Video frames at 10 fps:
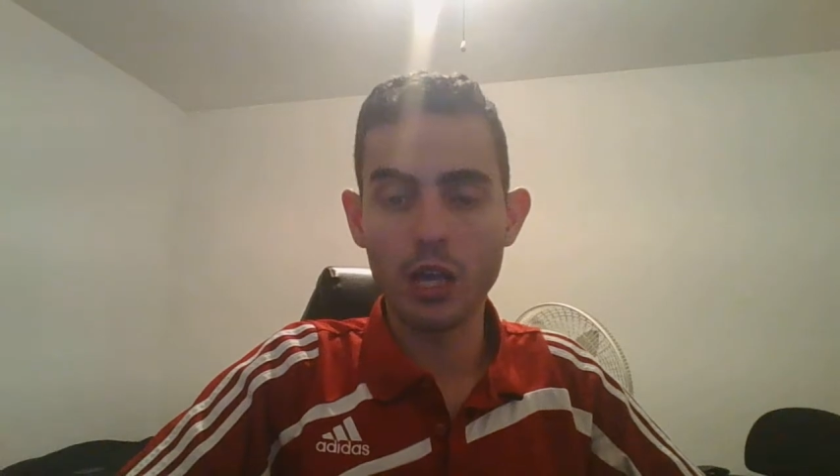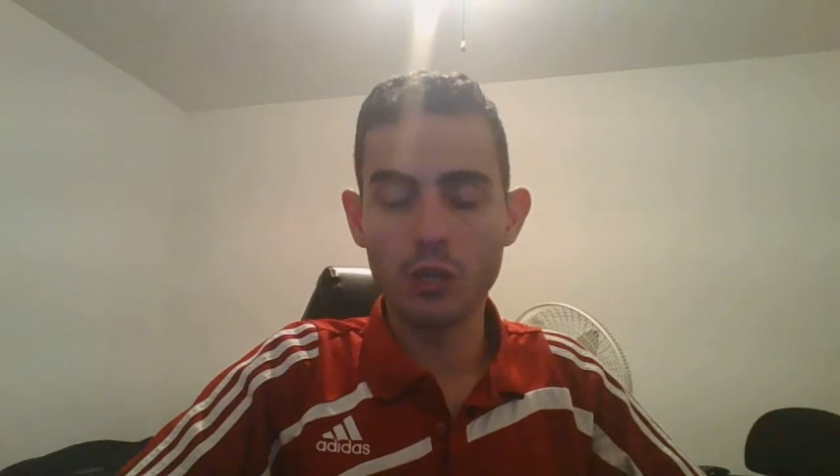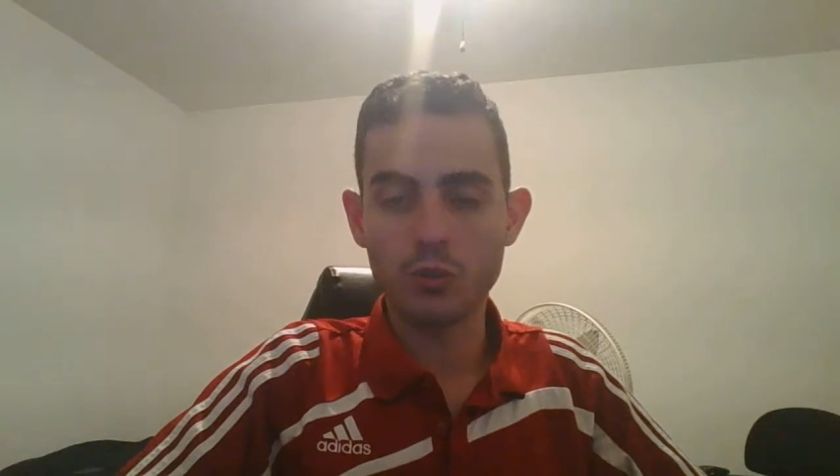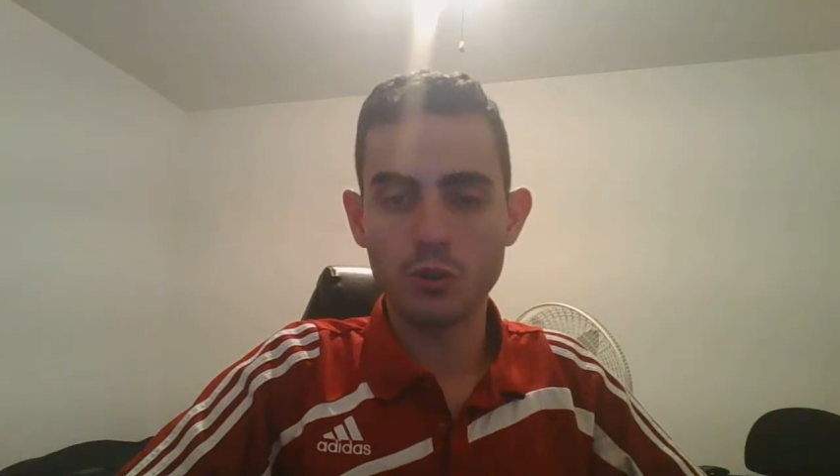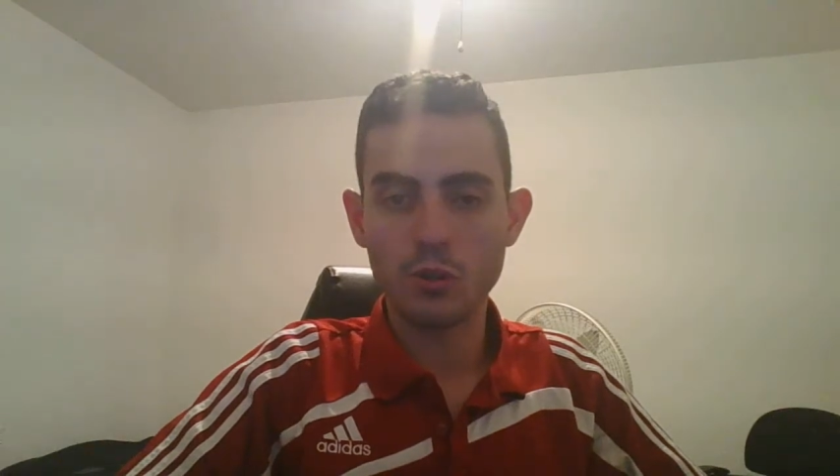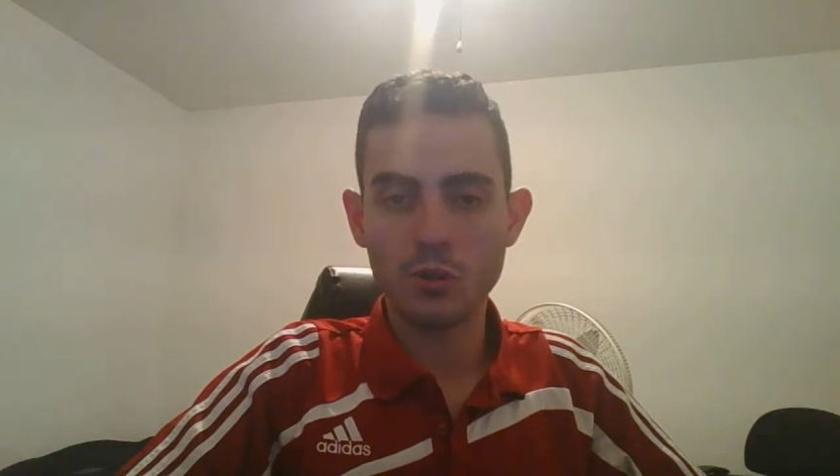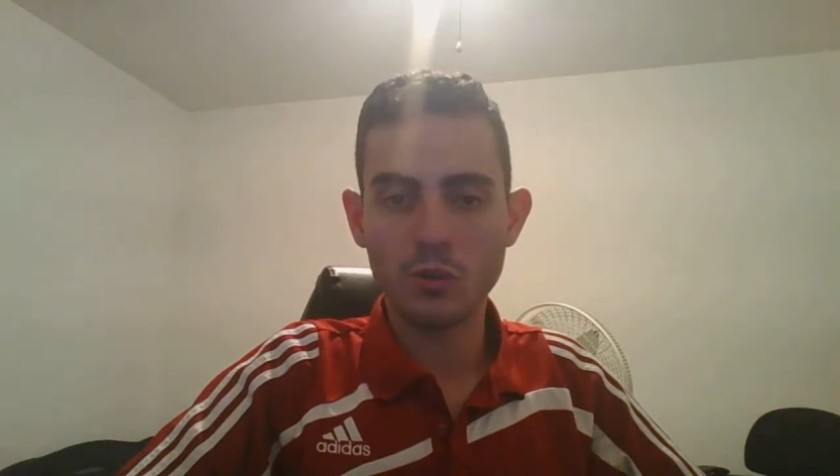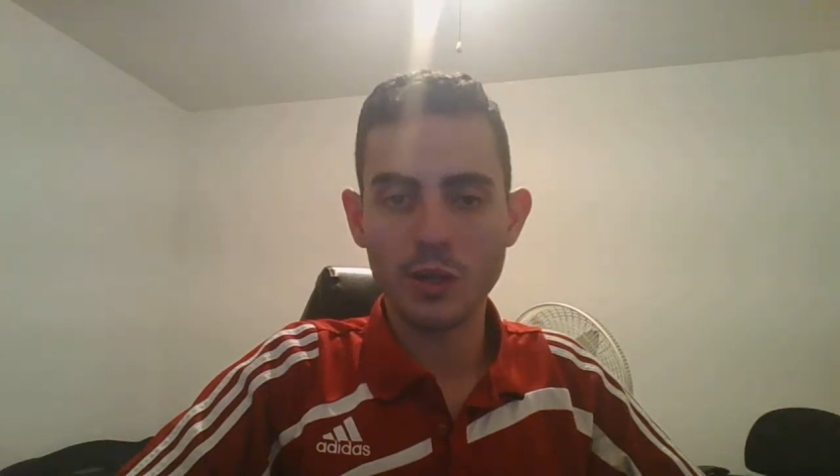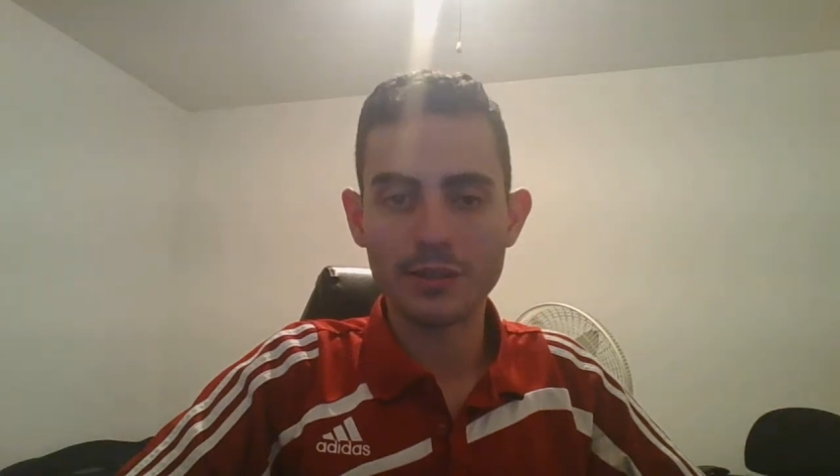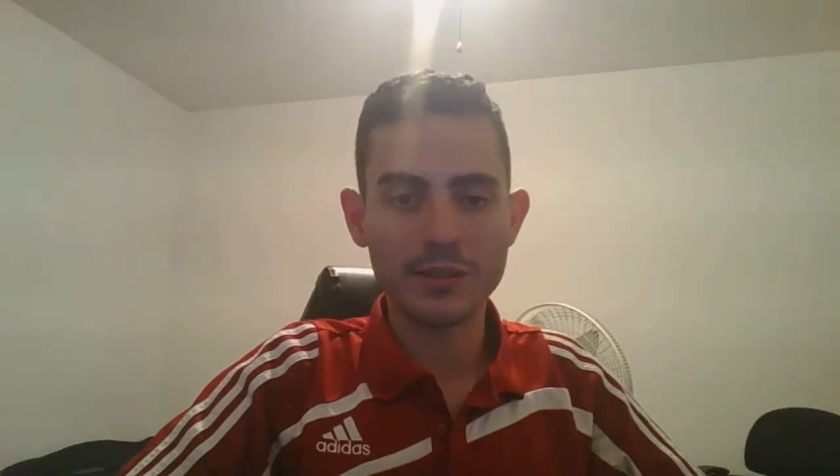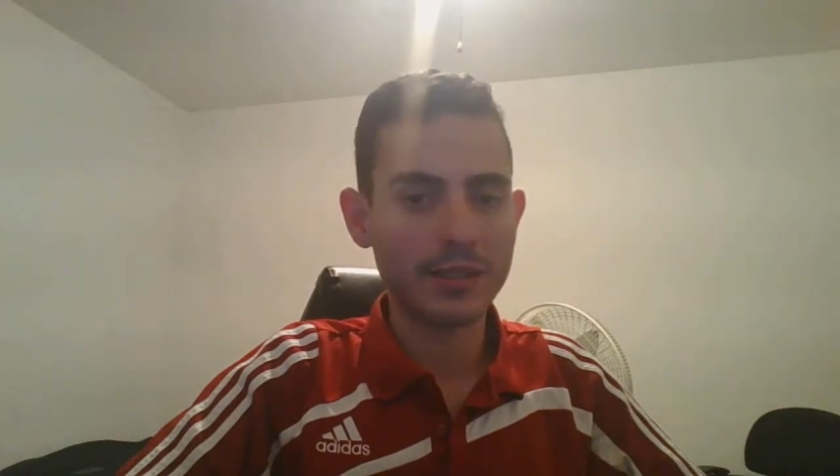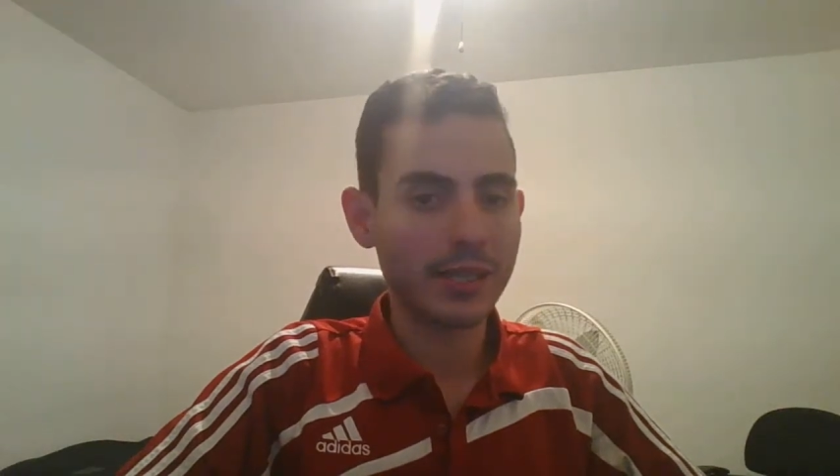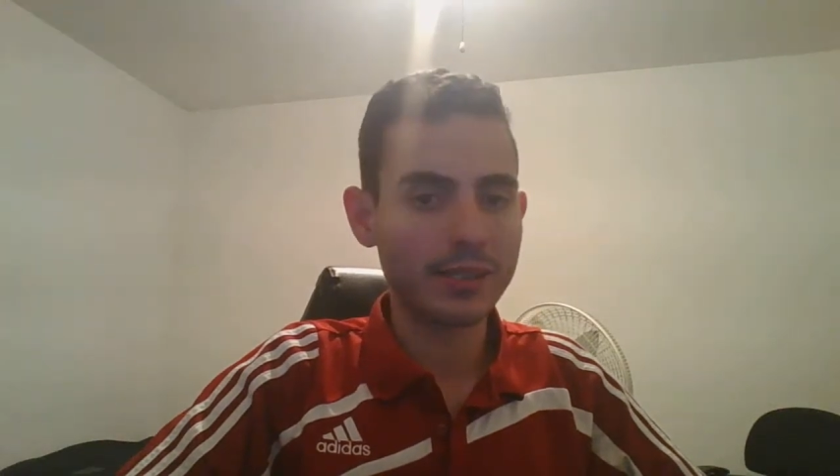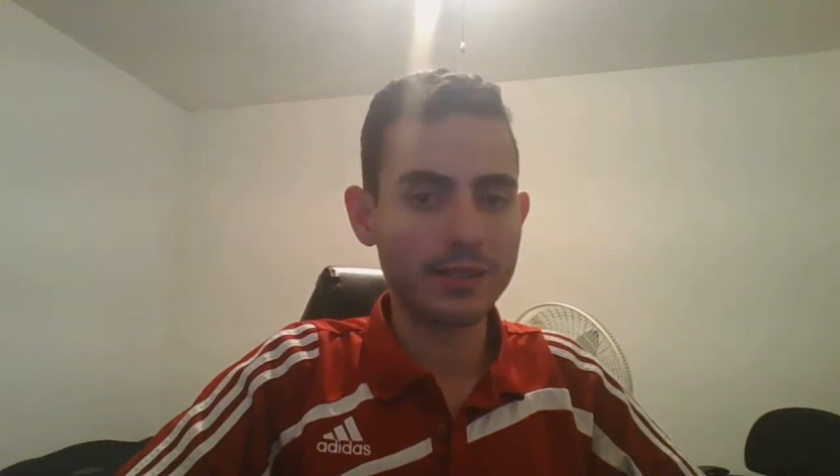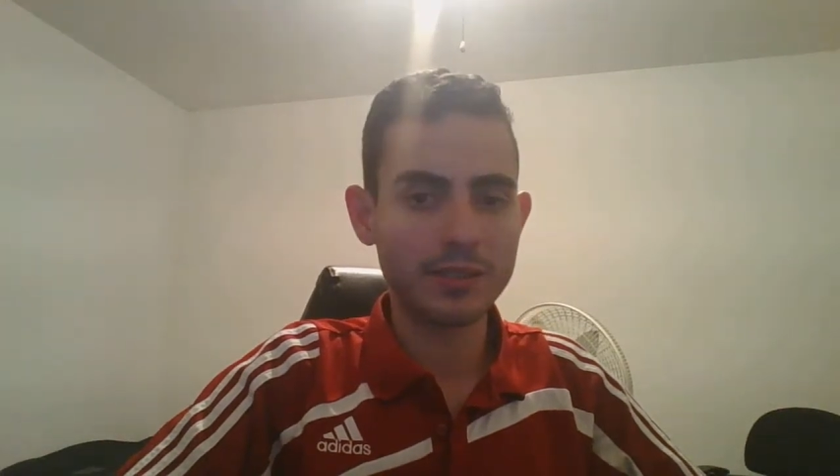So as I
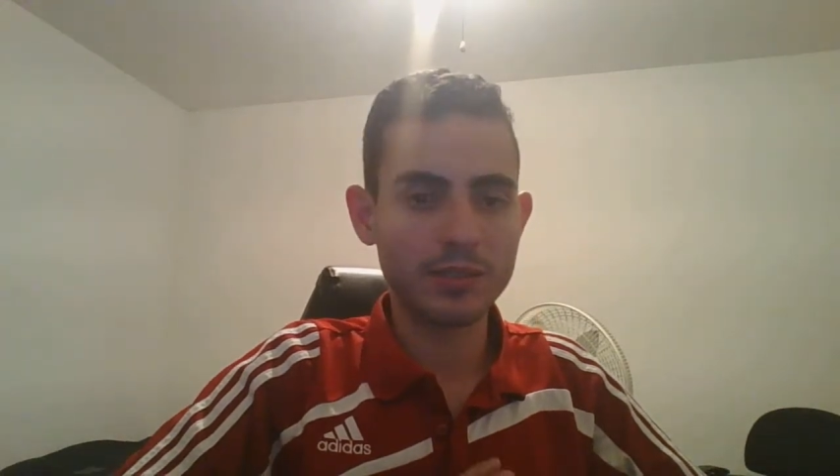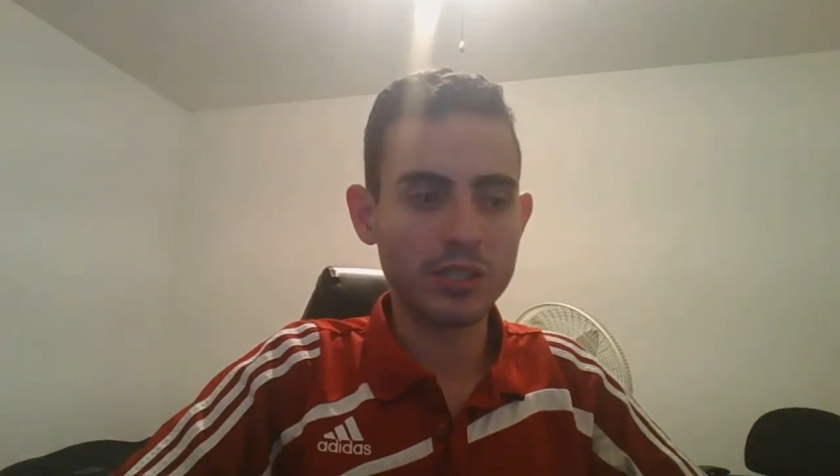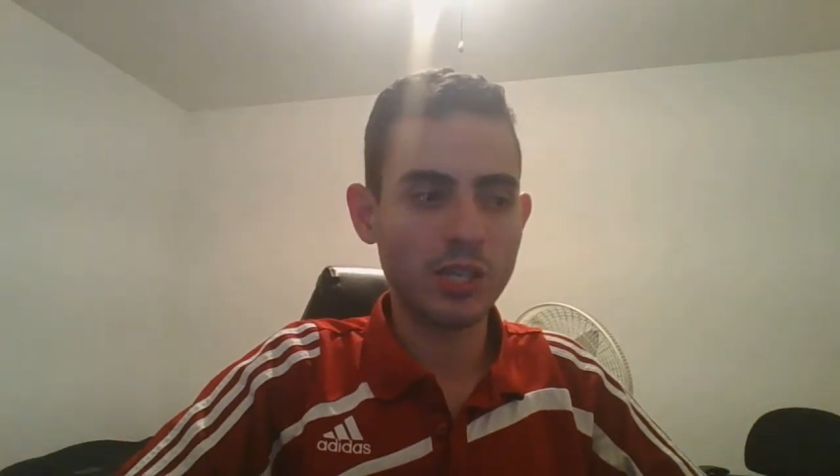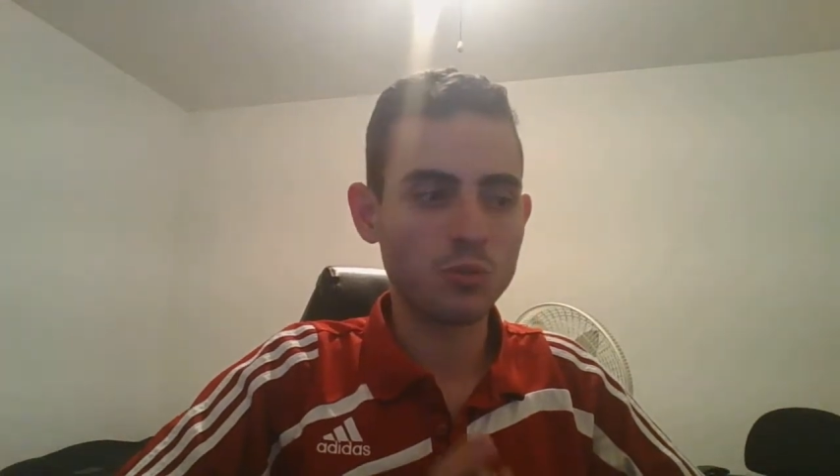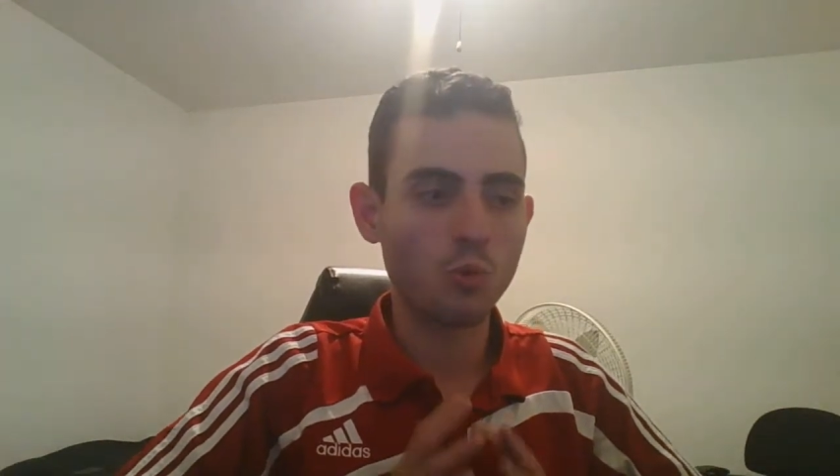said, this is just